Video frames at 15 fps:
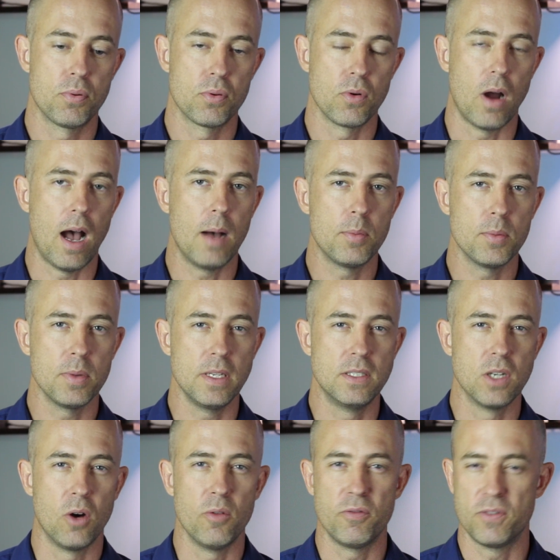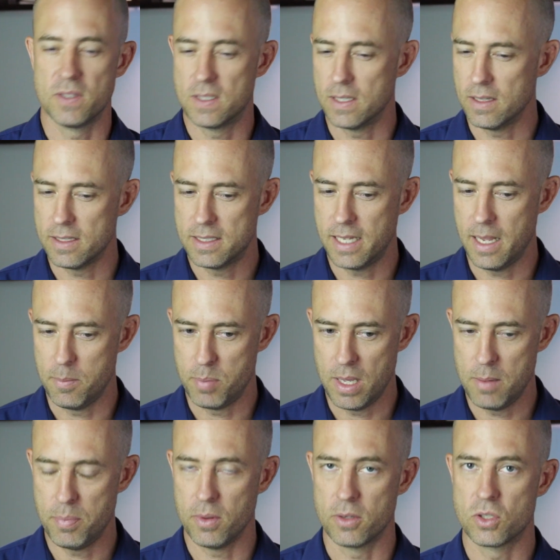probably don't facilitate
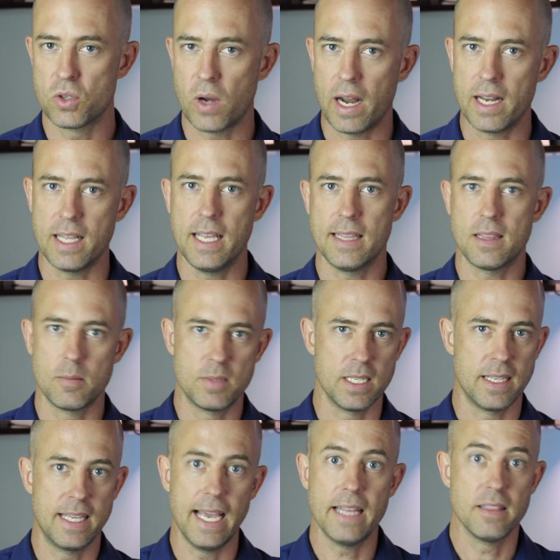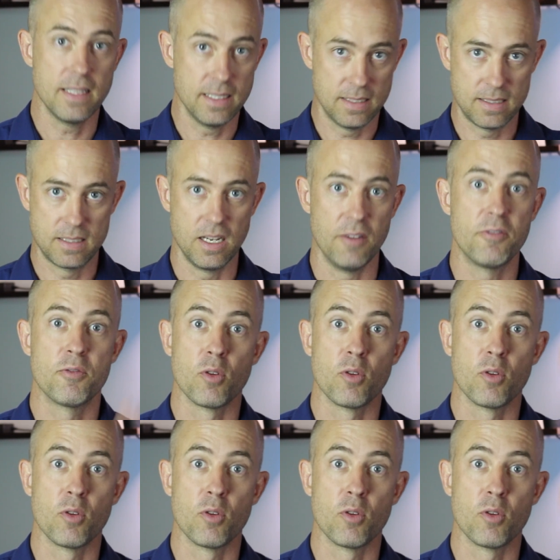people or try to get them to get this stuff